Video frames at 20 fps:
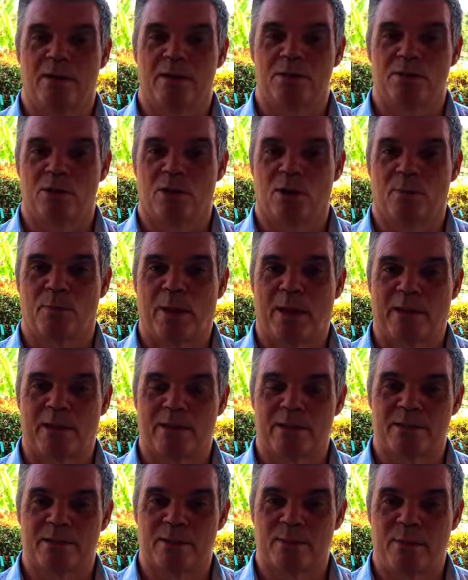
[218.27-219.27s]
solar
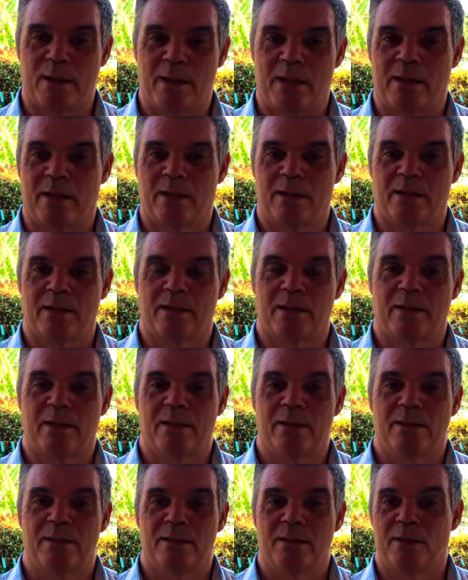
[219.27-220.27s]
panels are making,
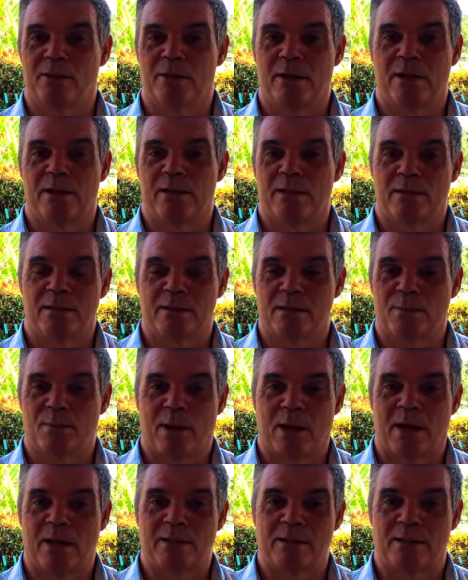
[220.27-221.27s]
the grid
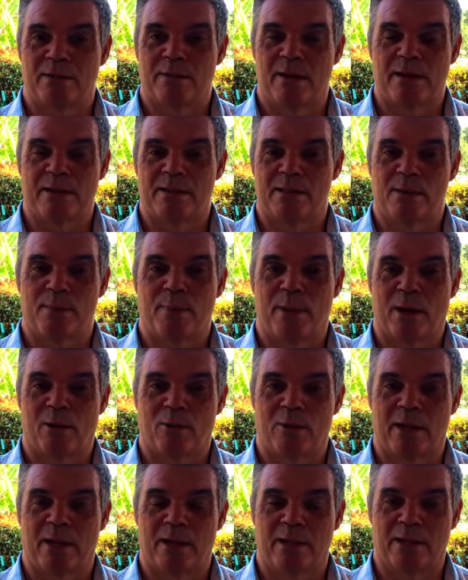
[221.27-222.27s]
supplies the rest of the
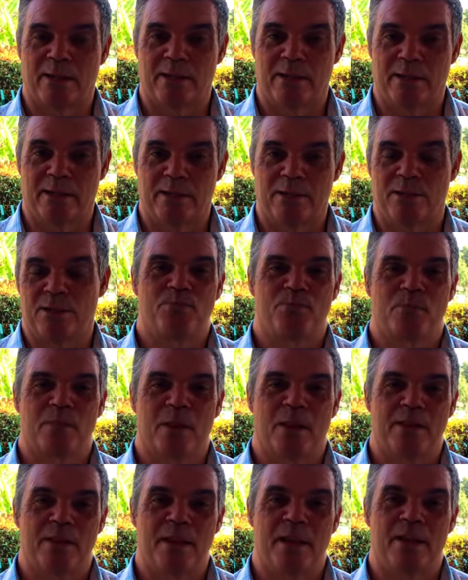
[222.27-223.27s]
power that you need.
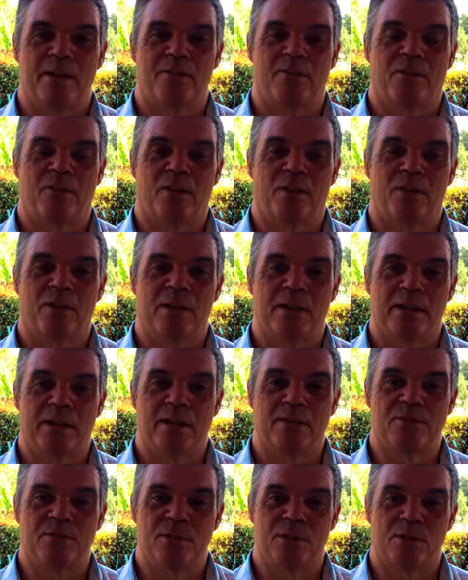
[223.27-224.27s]
Therefore, it
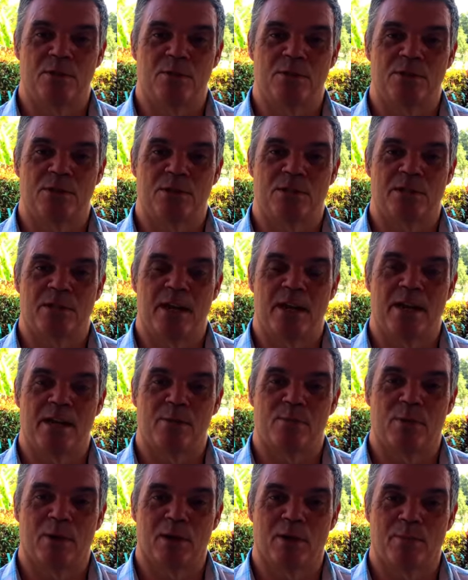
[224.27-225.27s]
gives you a
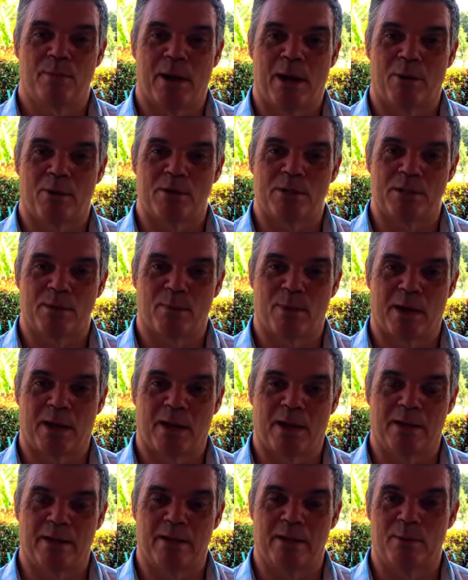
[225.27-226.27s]
sustainable power
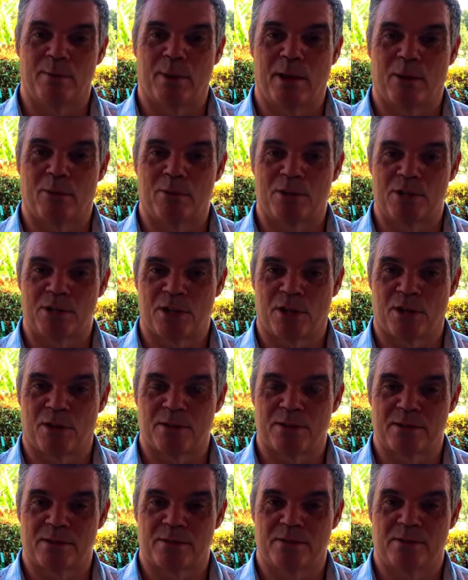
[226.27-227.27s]
supply and a power
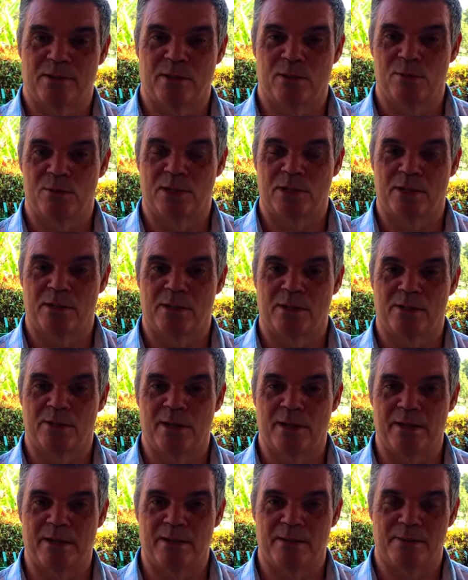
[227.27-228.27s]
source using the
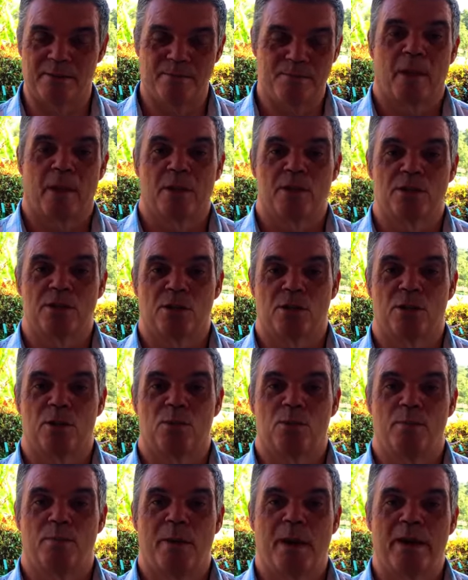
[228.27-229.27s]
grid. So who
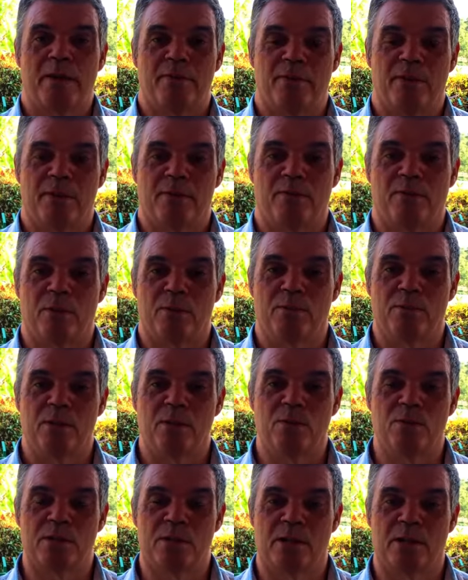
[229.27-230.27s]
would benefit from
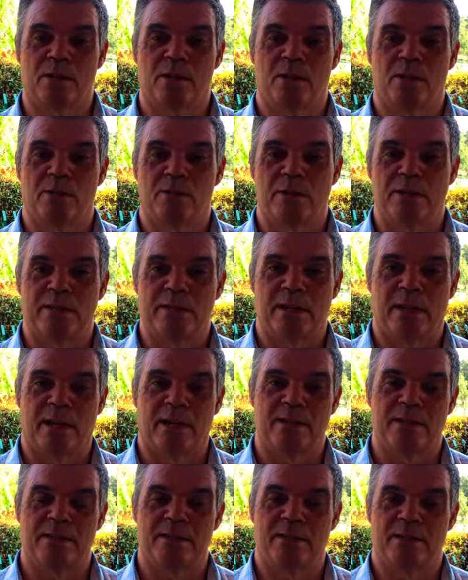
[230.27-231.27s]
using a grid
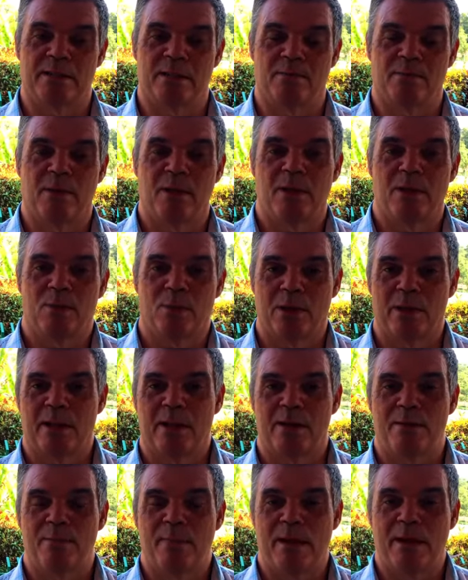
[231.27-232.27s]
tie system? Well,
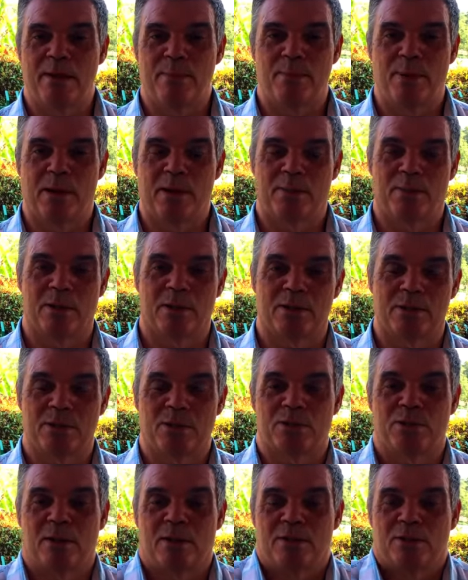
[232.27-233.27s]
there are many people,
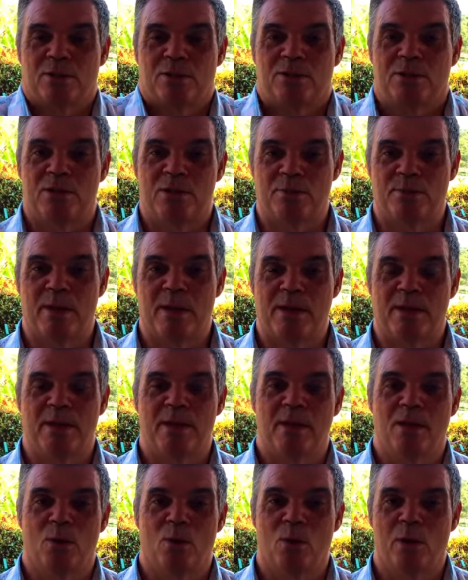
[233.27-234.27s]
such as me.
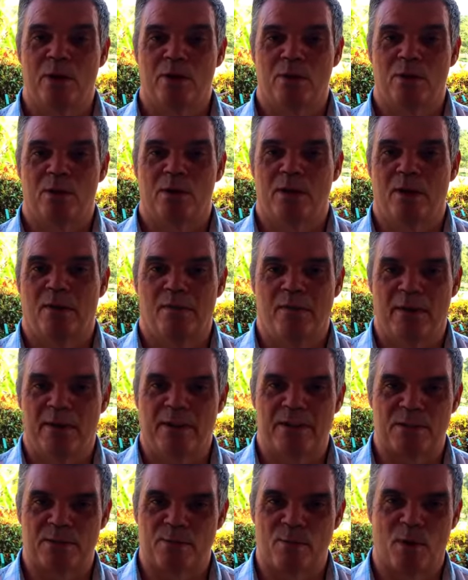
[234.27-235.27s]
We're only a
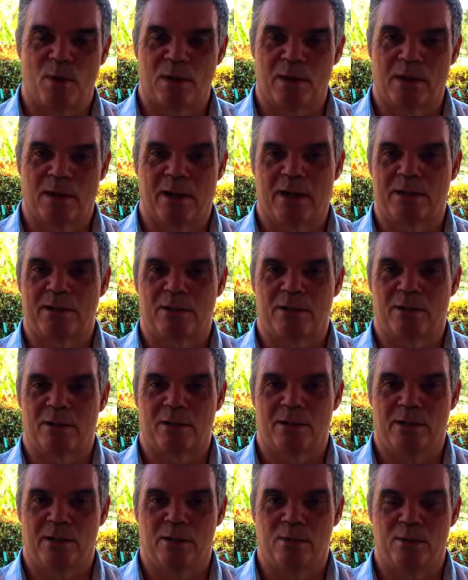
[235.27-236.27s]
very small
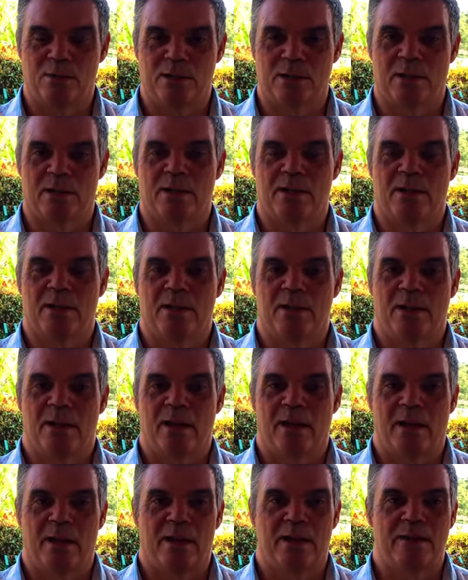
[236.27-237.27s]
electrical user,
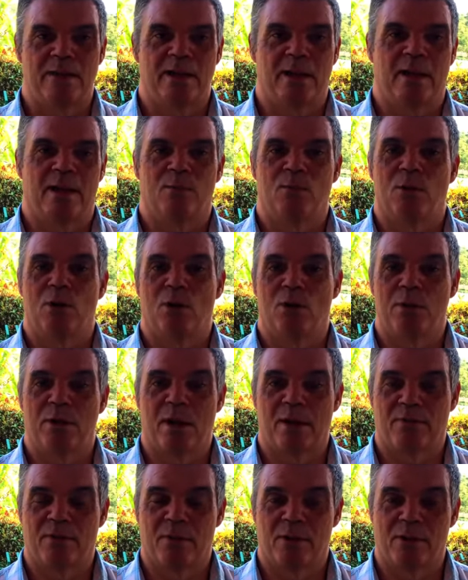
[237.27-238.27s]
and we only
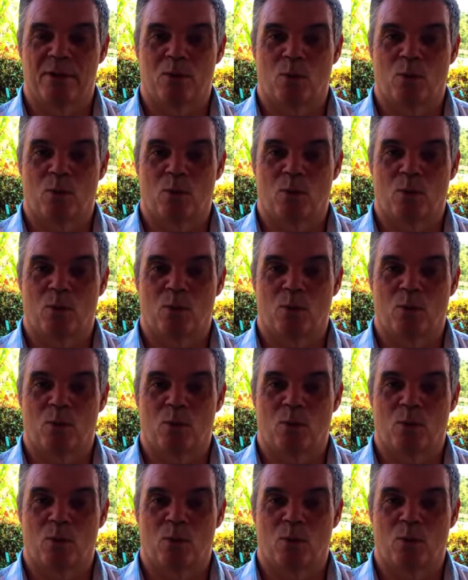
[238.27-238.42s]
have a